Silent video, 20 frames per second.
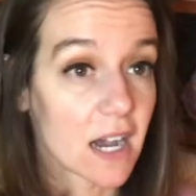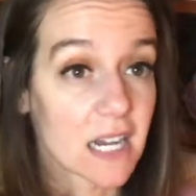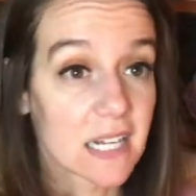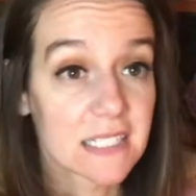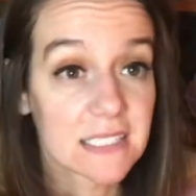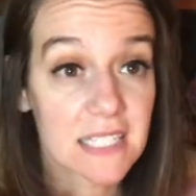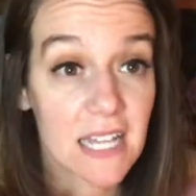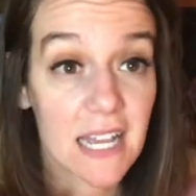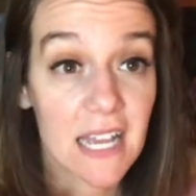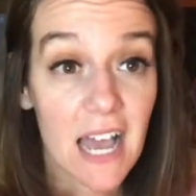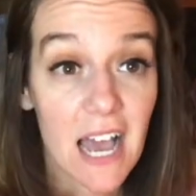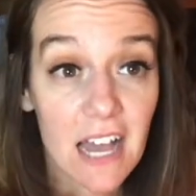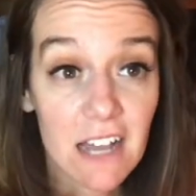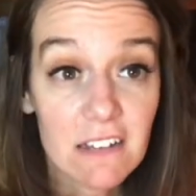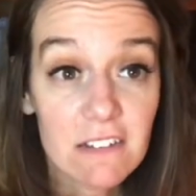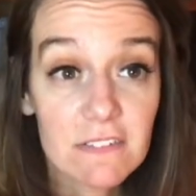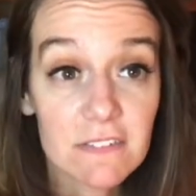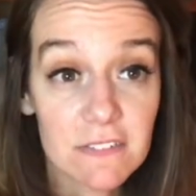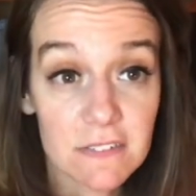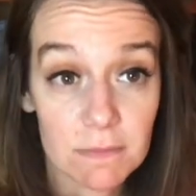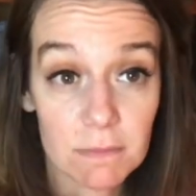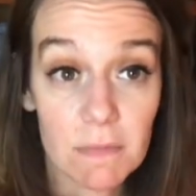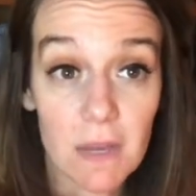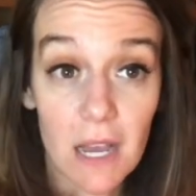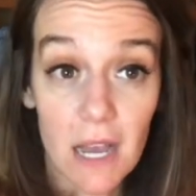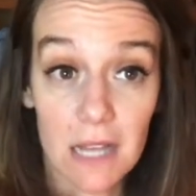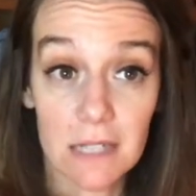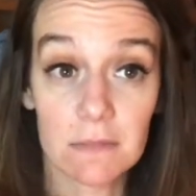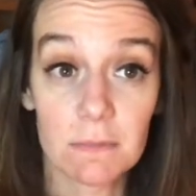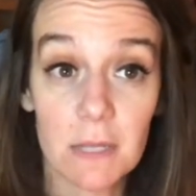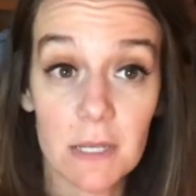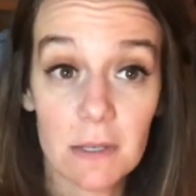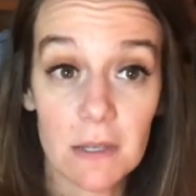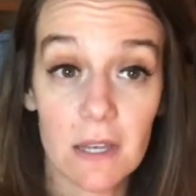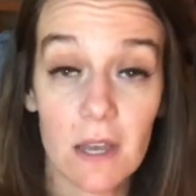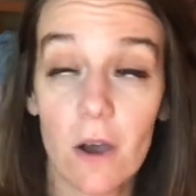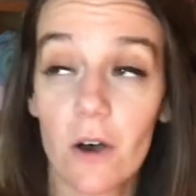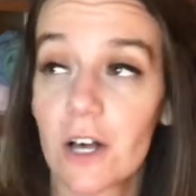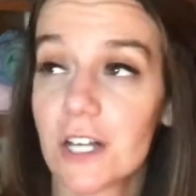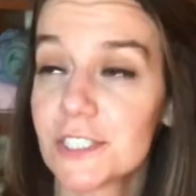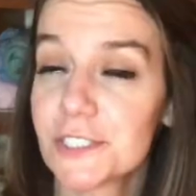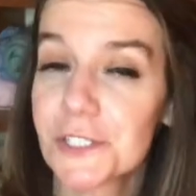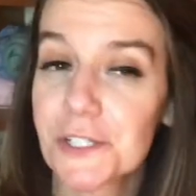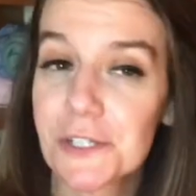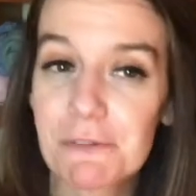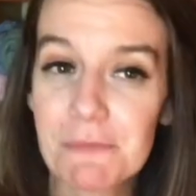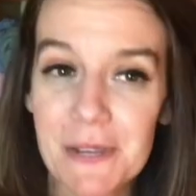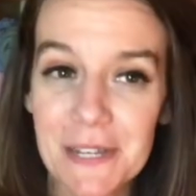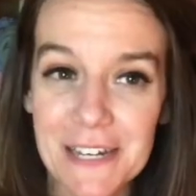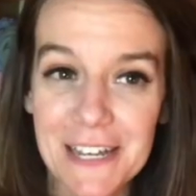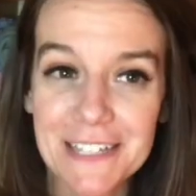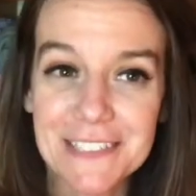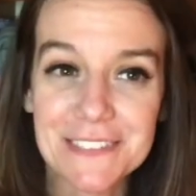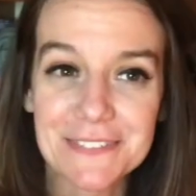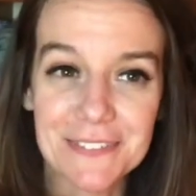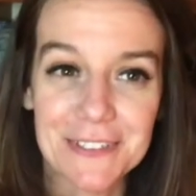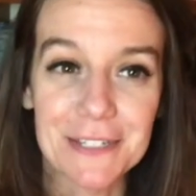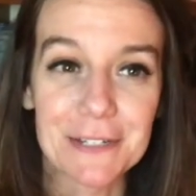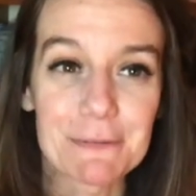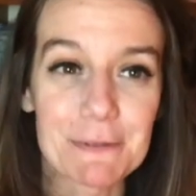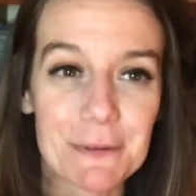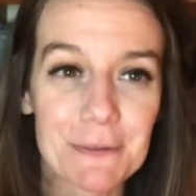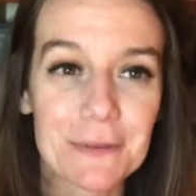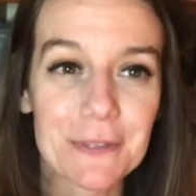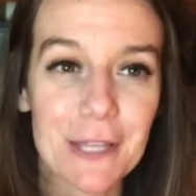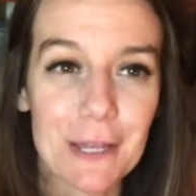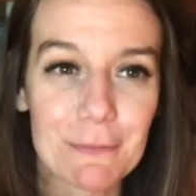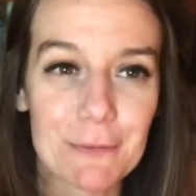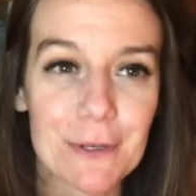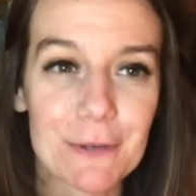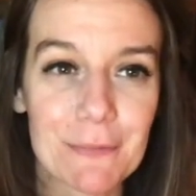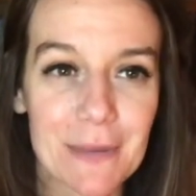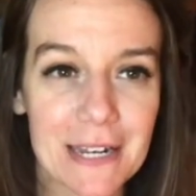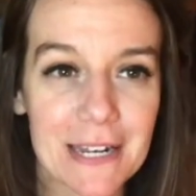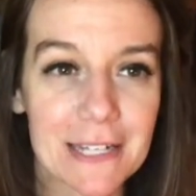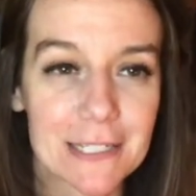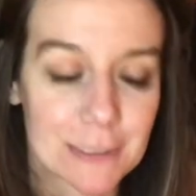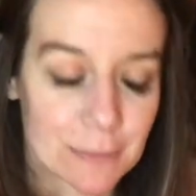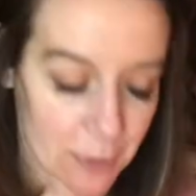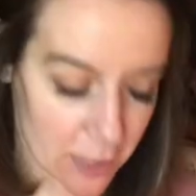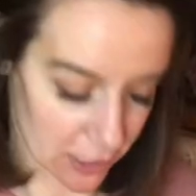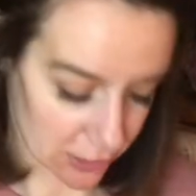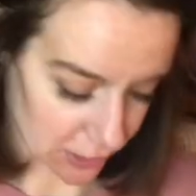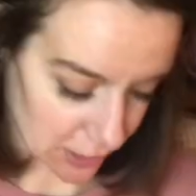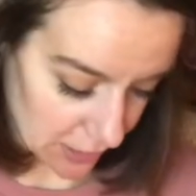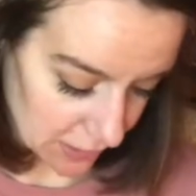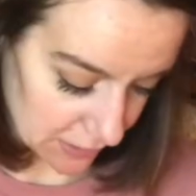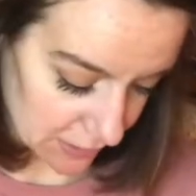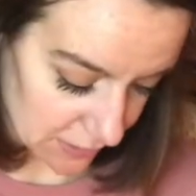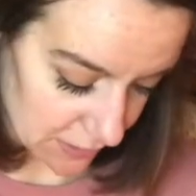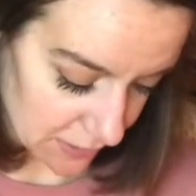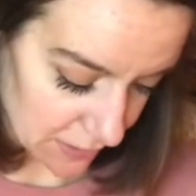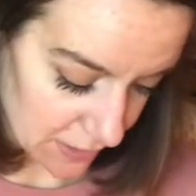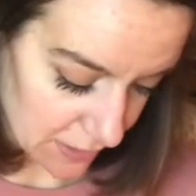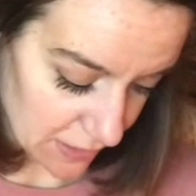Because I'll show you my next video. Maybe that'll be my next projects.